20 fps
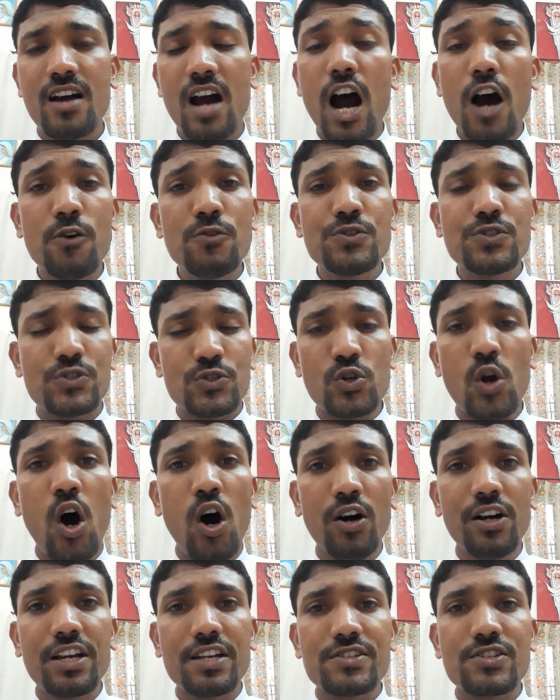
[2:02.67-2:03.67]
How
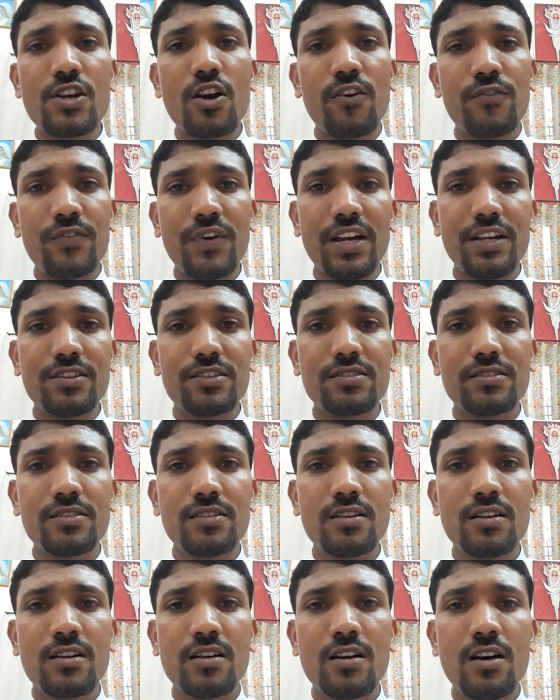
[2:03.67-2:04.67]
strong is your faith?
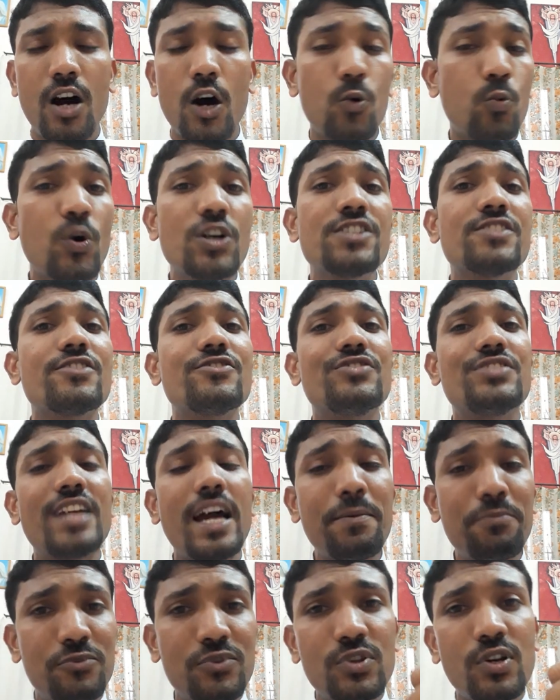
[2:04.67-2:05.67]
Or what's the
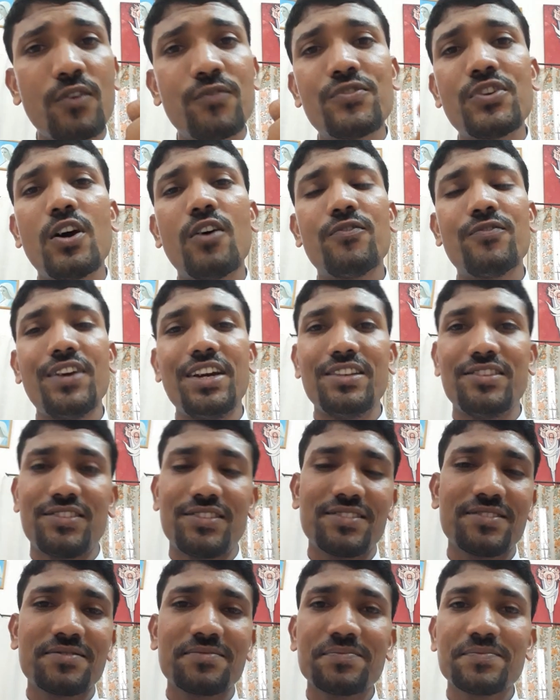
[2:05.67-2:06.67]
depth of your faith?
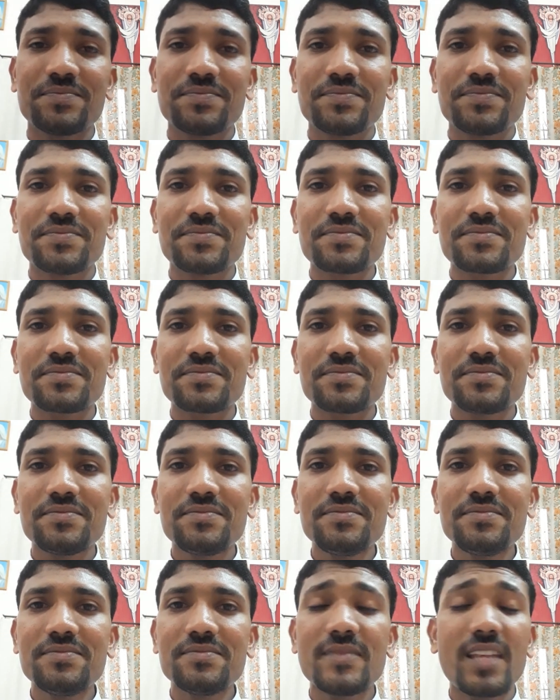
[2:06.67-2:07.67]

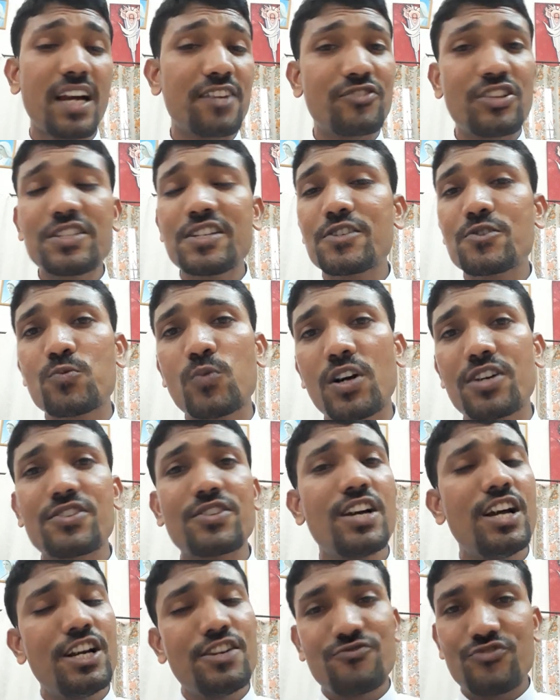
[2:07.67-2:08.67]
And this is what
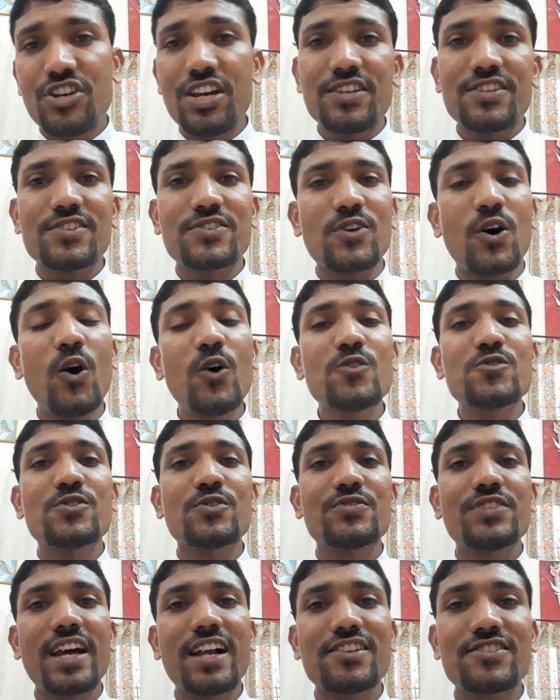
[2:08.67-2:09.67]
Jesus
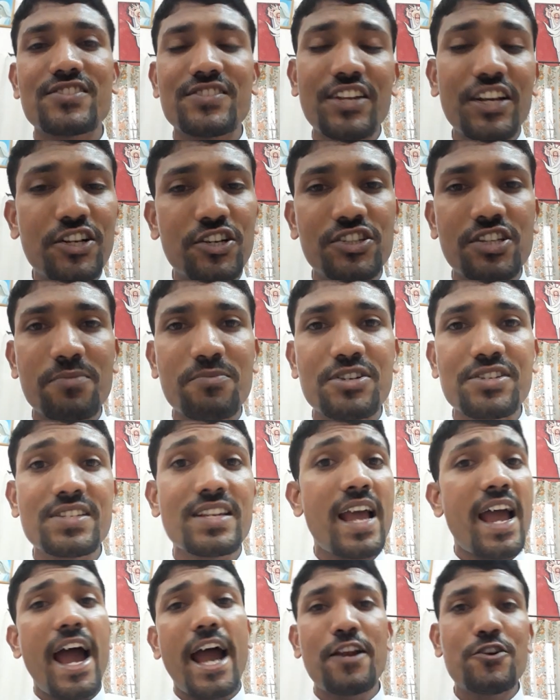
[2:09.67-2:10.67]
also tells Nicodemus
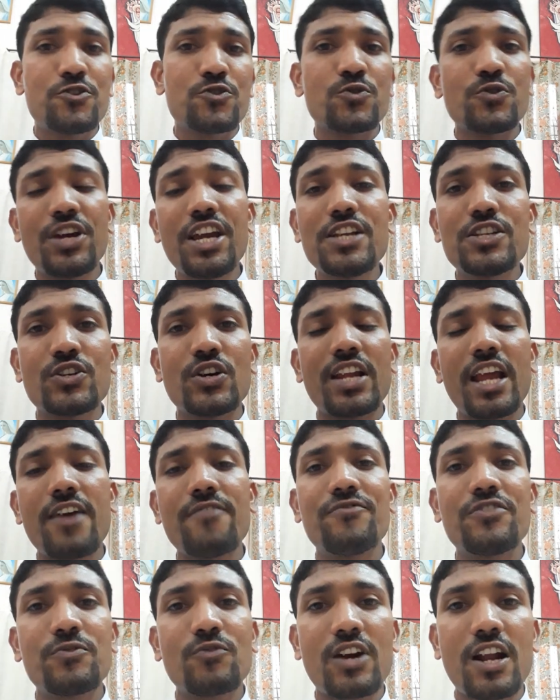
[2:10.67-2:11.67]
and to each and
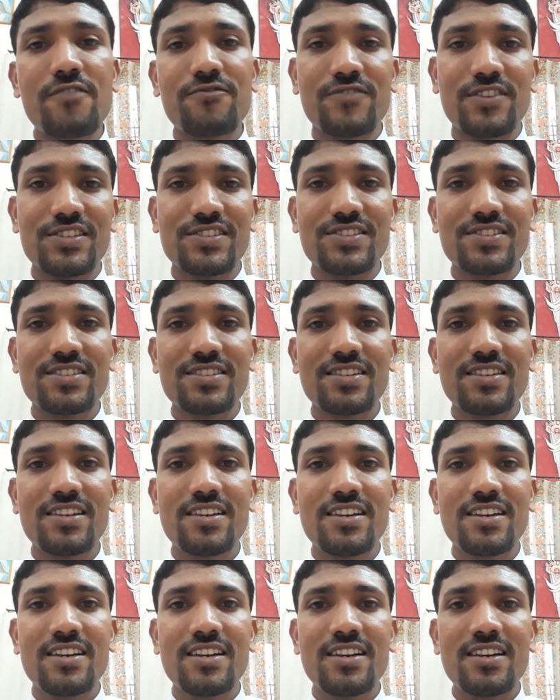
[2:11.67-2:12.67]
every one of us.
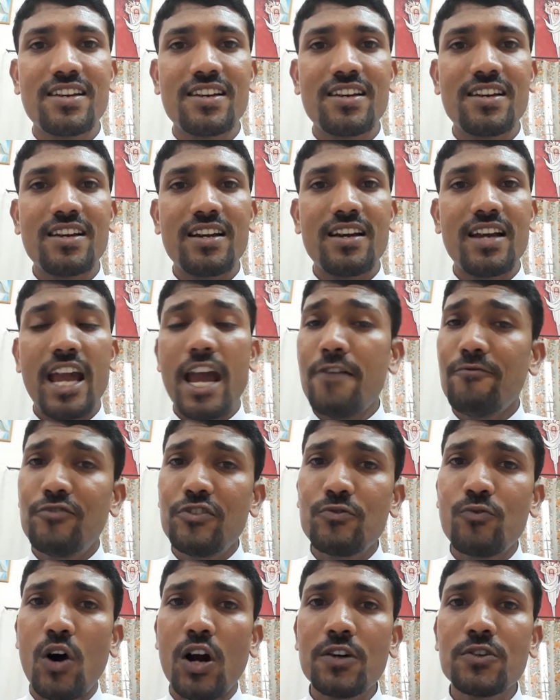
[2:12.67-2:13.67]

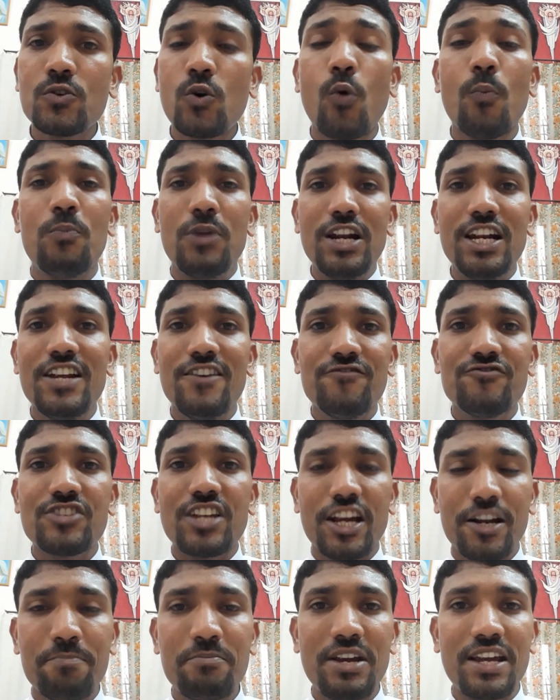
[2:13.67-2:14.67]
Everyone who believes
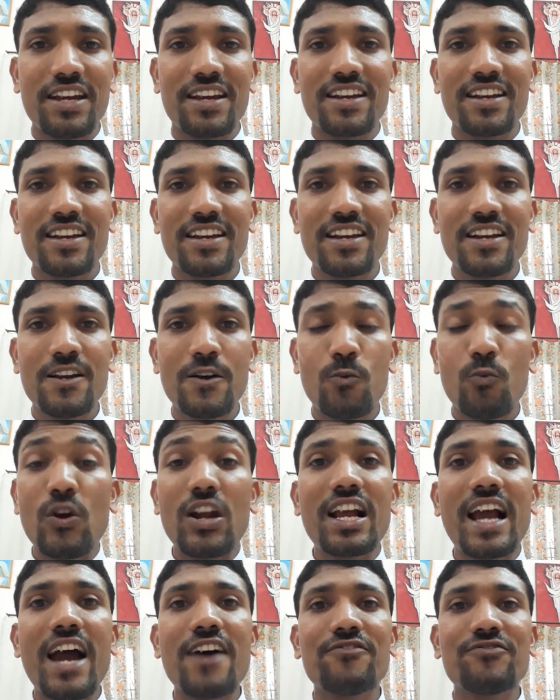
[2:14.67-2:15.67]
in me will
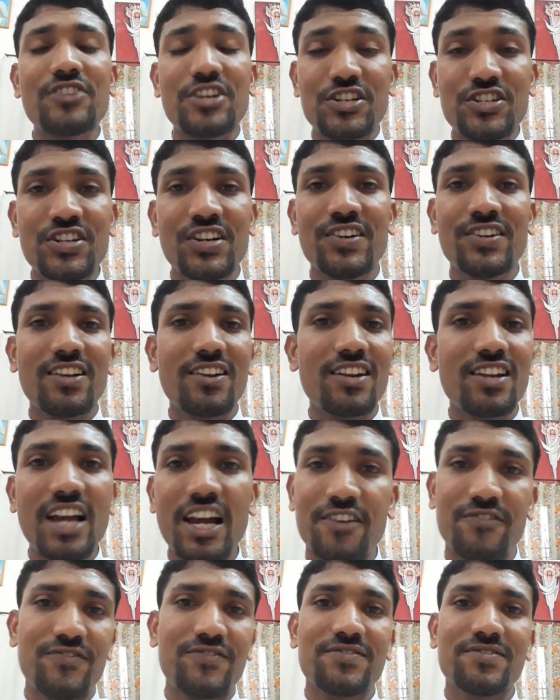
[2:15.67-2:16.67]
have eternal
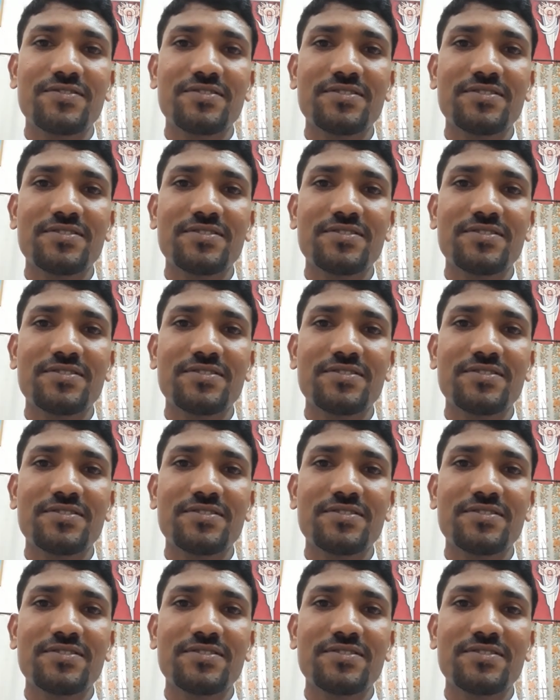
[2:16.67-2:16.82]
life.